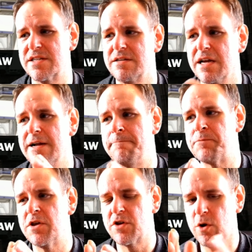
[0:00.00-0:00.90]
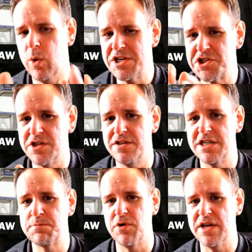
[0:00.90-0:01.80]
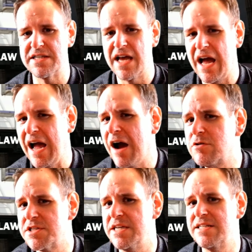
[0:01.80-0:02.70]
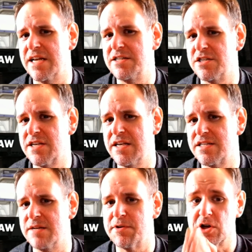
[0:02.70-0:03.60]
And the question at this point is, how does he intend to test it?